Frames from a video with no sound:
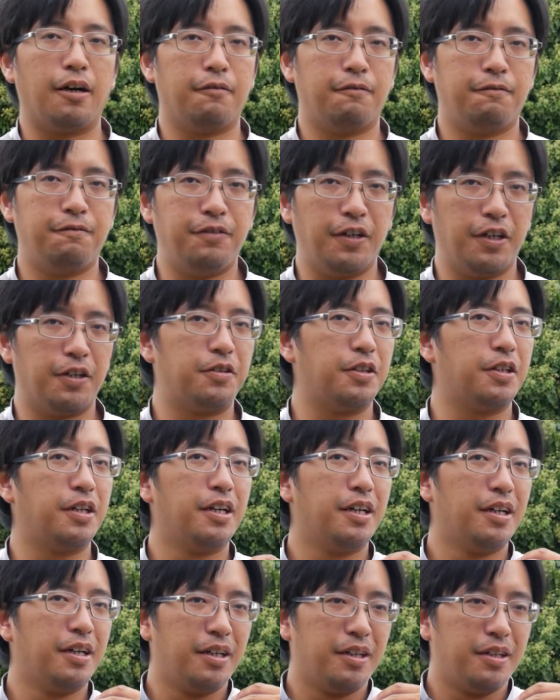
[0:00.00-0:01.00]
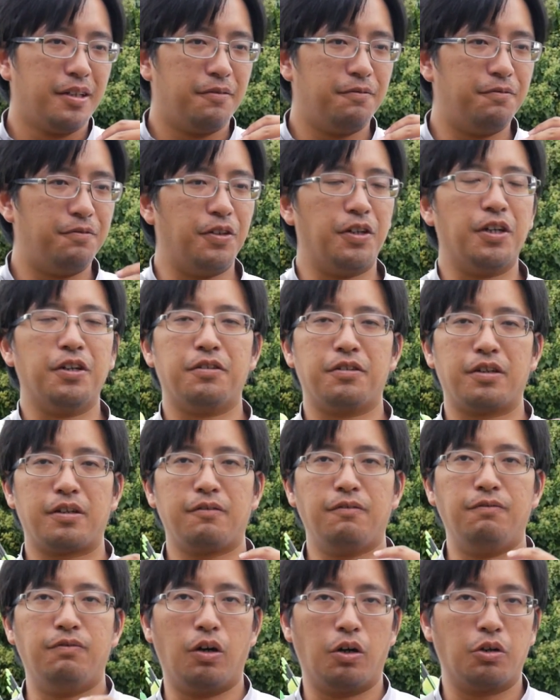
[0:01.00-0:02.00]
are very,
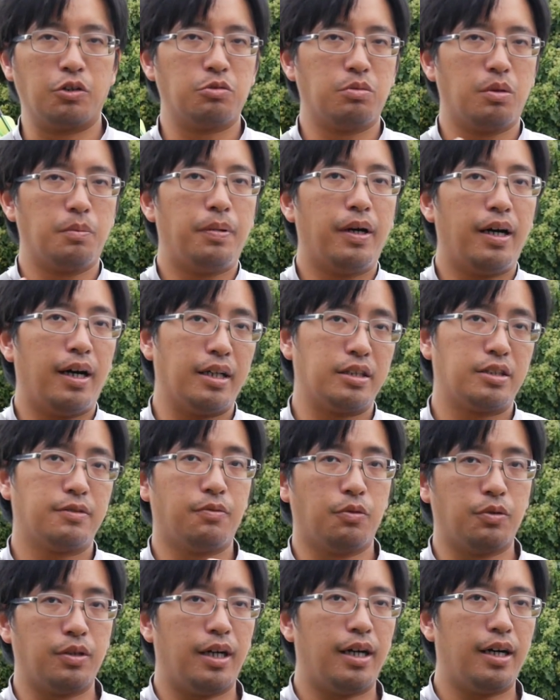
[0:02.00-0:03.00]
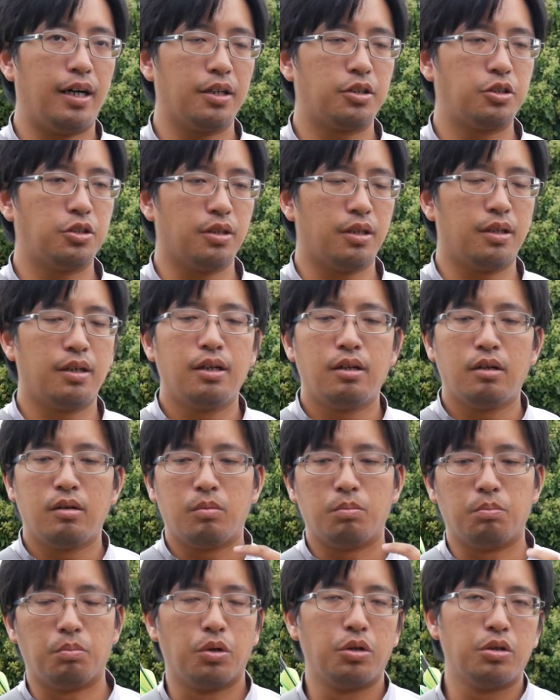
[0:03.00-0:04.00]
very vulnerable parts for an archer.
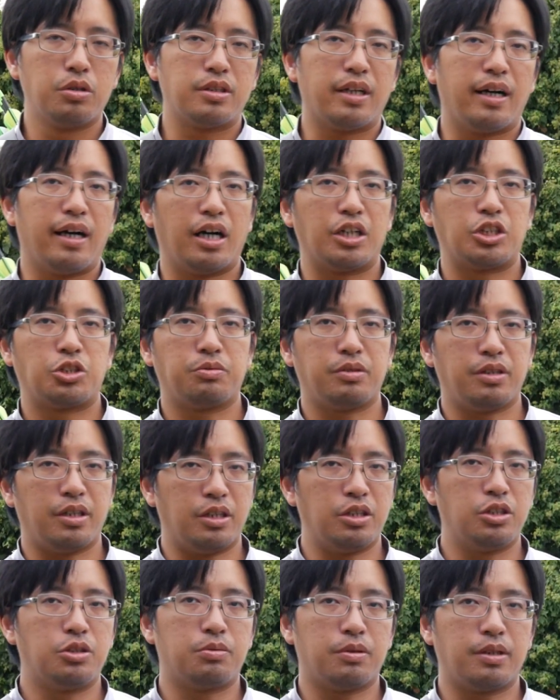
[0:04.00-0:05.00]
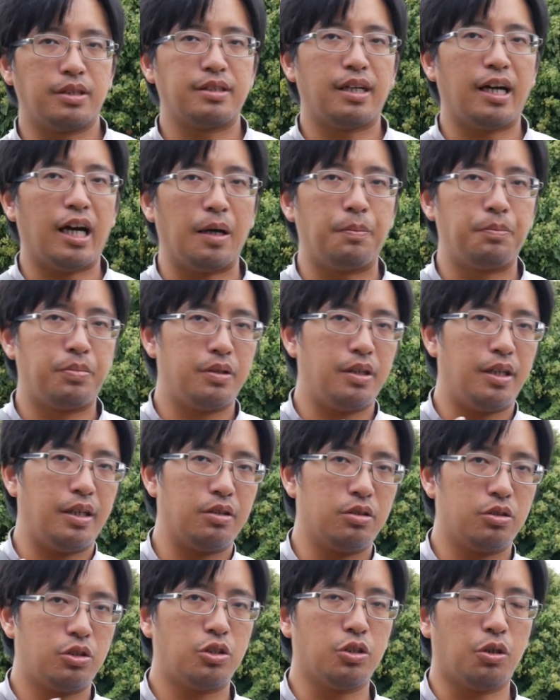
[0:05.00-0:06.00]
Most archery injuries happen
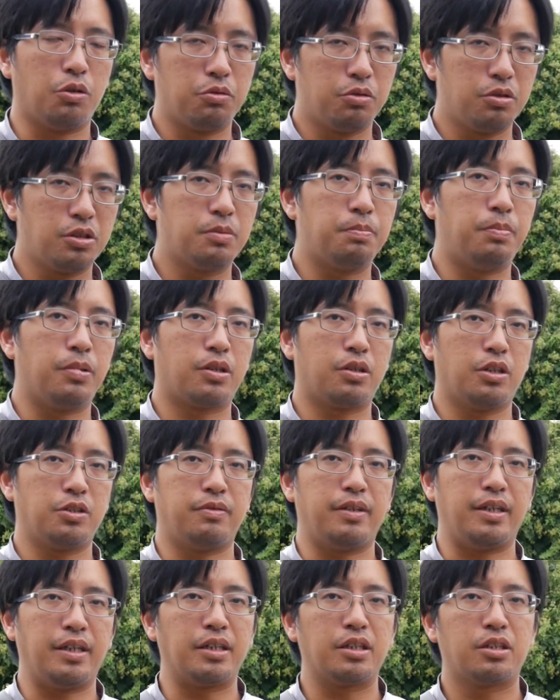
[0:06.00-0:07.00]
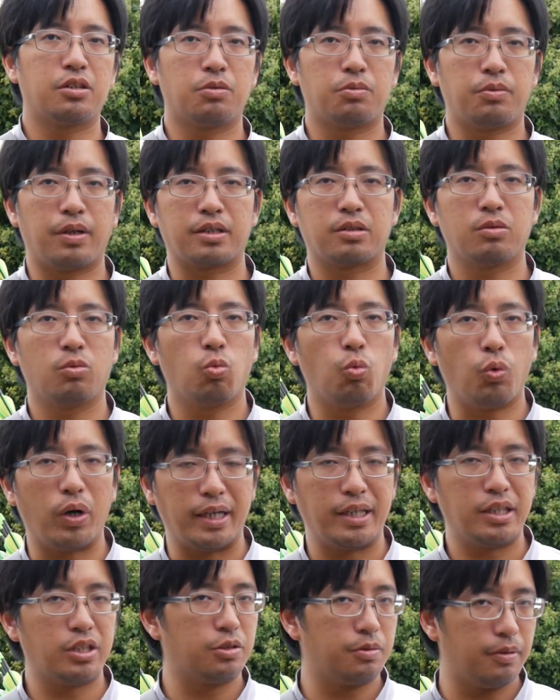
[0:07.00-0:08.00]
in the shoulders because of incorrect
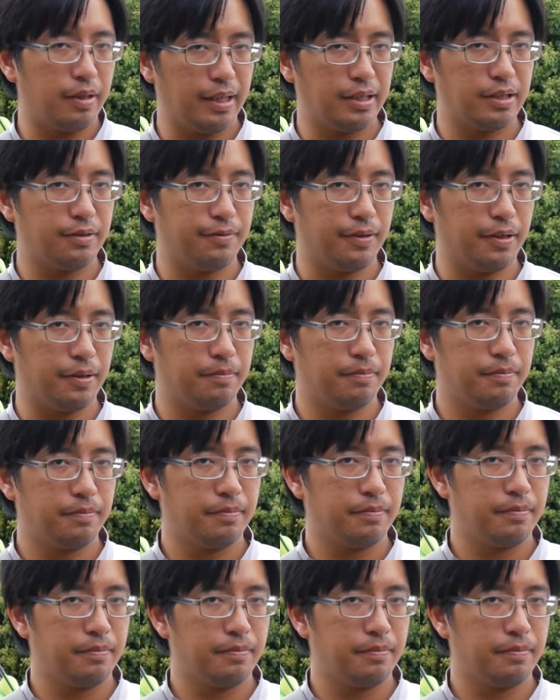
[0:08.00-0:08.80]
weight transfer.